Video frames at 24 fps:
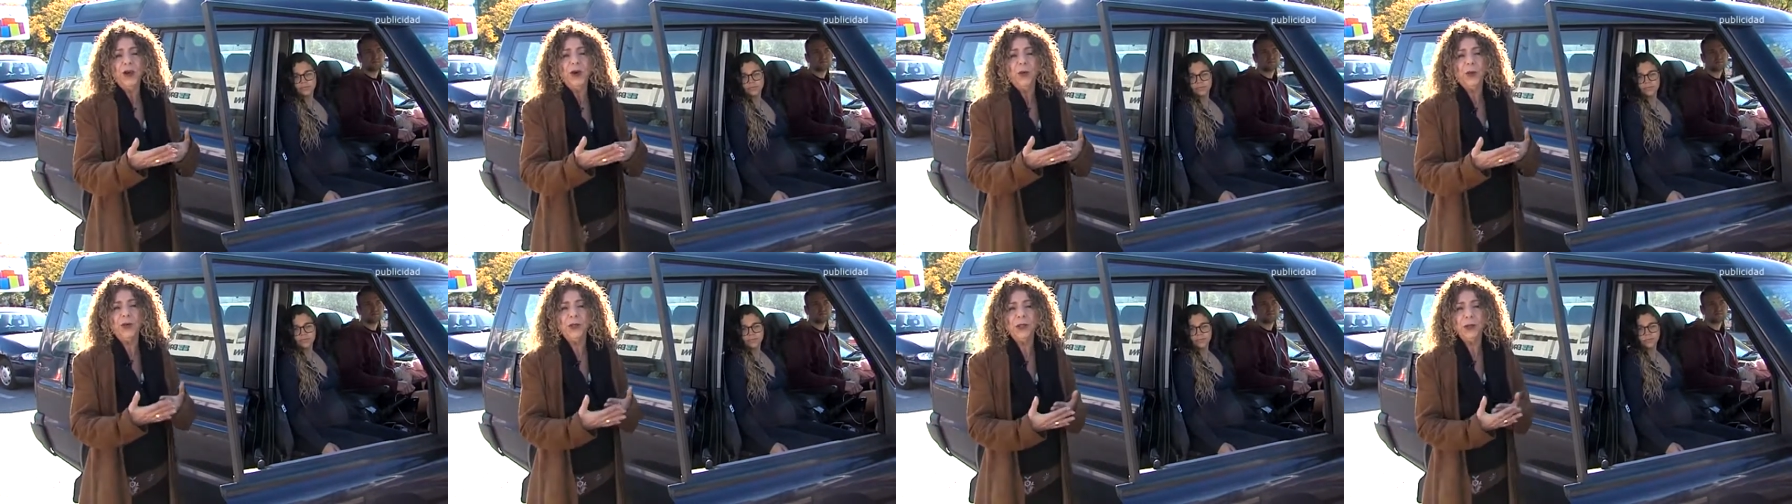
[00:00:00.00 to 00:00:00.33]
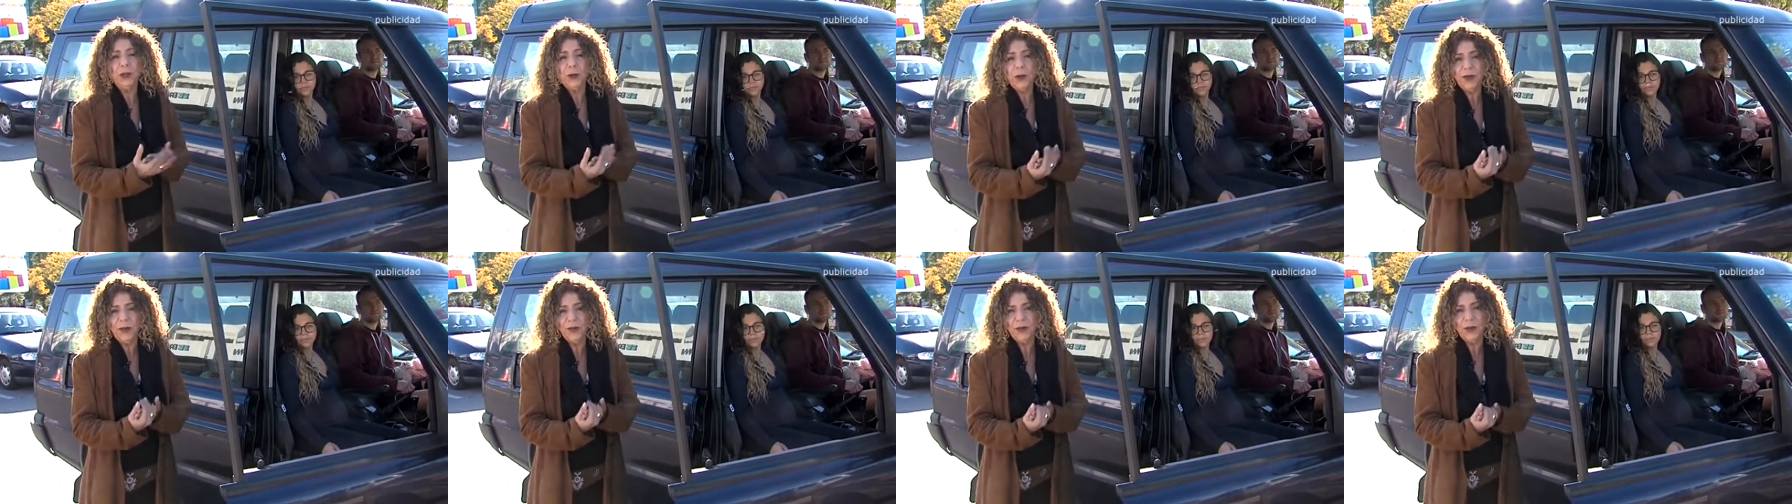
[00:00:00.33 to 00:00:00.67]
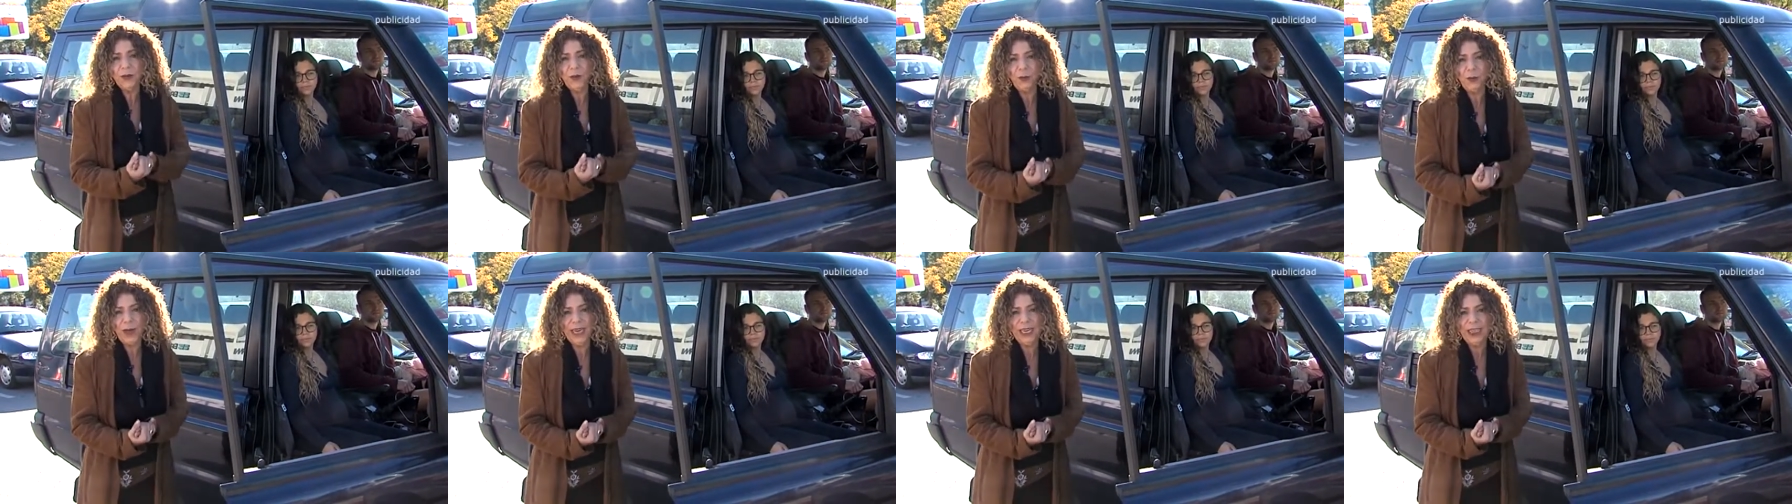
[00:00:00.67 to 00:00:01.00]
with the
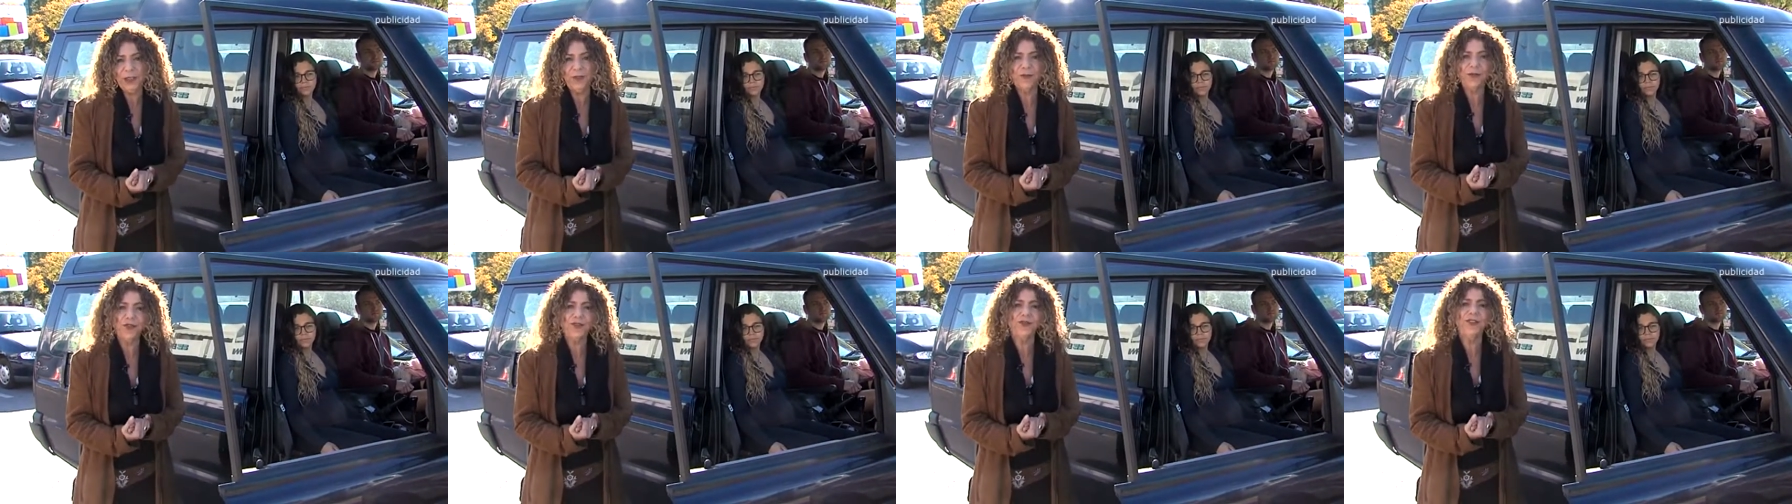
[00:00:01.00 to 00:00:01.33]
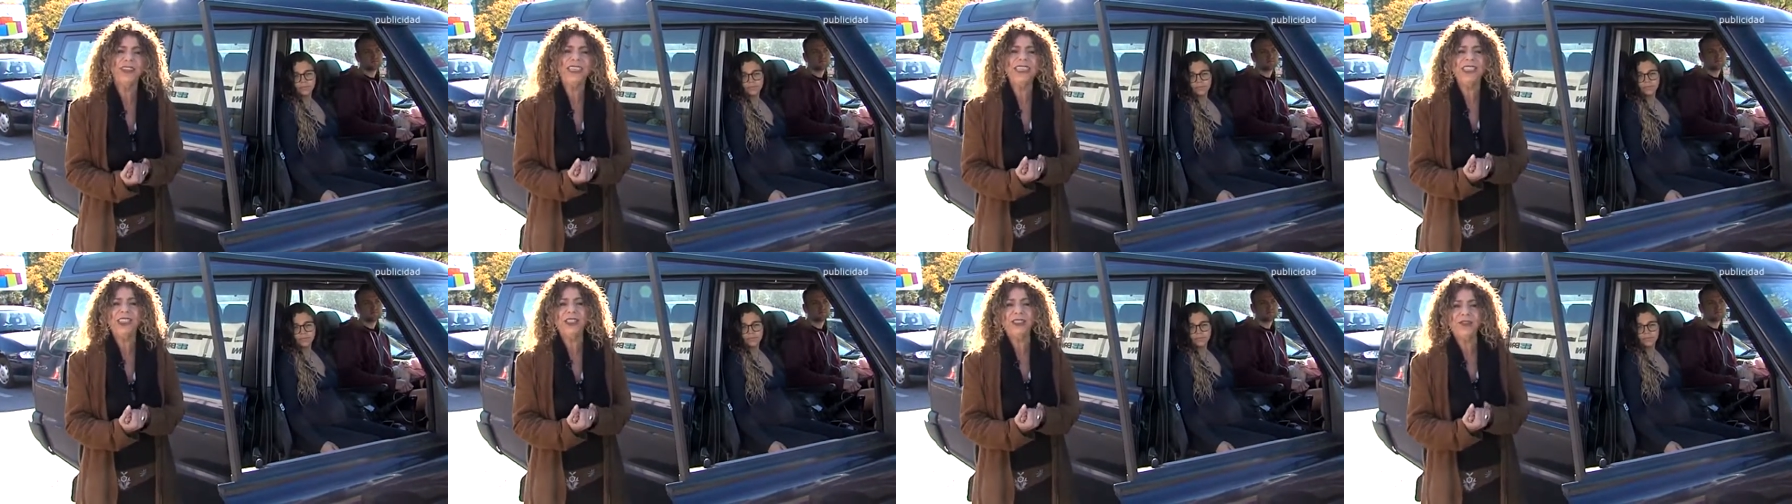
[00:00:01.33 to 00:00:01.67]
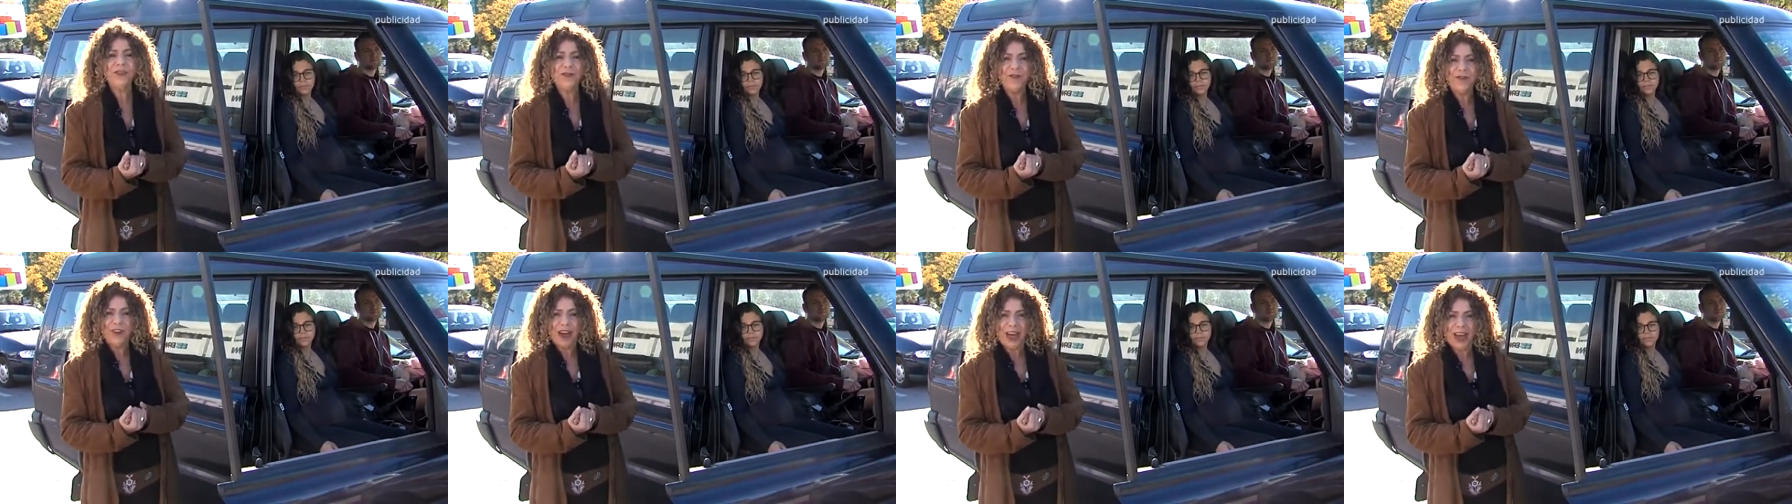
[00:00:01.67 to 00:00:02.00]
equivalent weight of 3 to
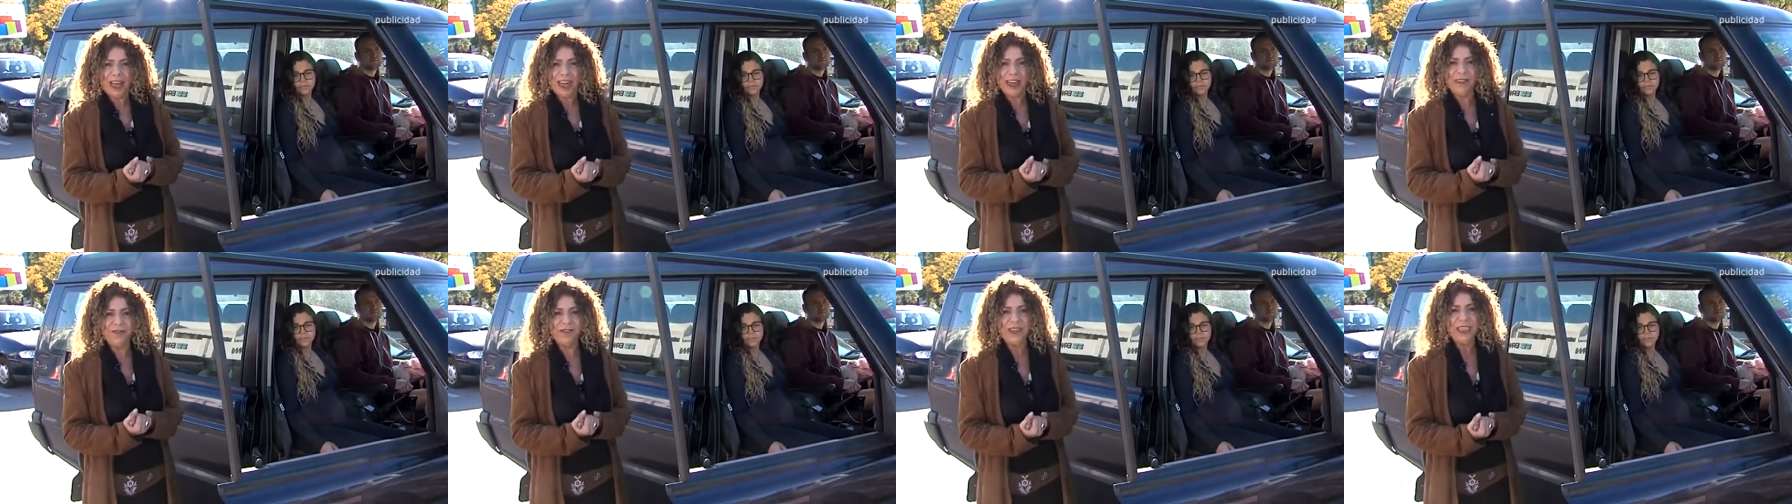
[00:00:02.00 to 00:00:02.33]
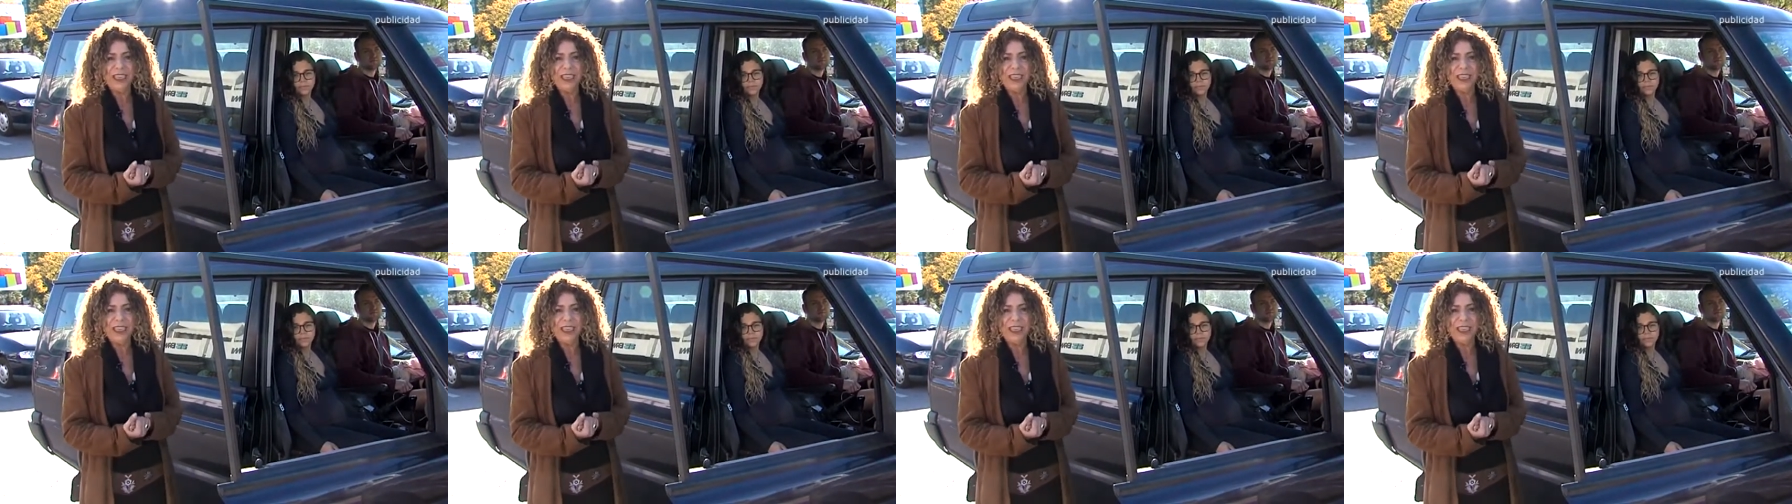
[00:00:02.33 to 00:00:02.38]
5